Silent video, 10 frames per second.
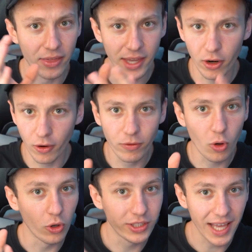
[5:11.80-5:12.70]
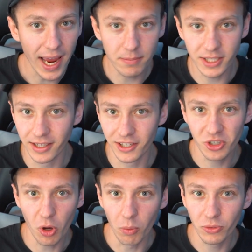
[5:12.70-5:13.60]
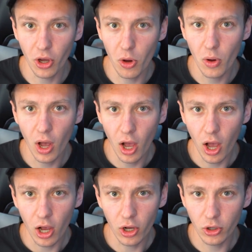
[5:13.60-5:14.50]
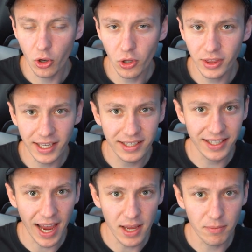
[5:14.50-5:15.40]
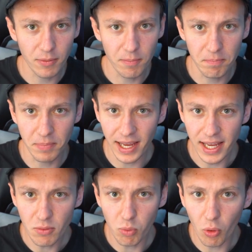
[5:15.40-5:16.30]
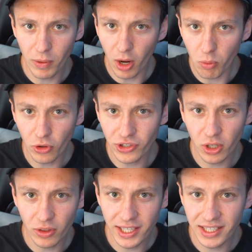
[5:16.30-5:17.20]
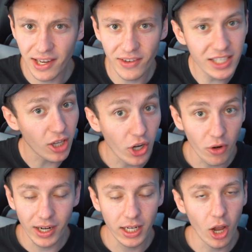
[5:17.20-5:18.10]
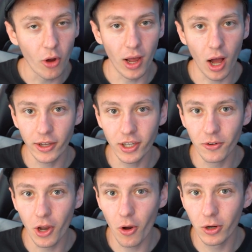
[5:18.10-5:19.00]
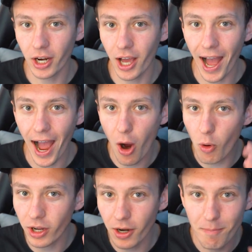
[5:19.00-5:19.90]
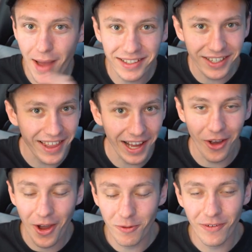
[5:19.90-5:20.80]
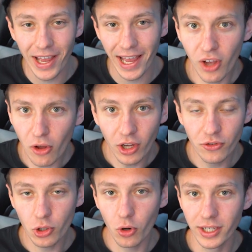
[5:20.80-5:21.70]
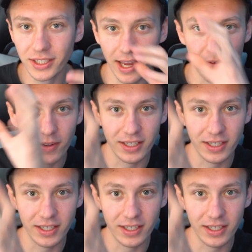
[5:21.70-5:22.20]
And there are of course tapes in this shop so could this tape be what we are watching on these TVs? I don't really know. I don't know kind of how kind of meta they're going with it. I was unsure as to if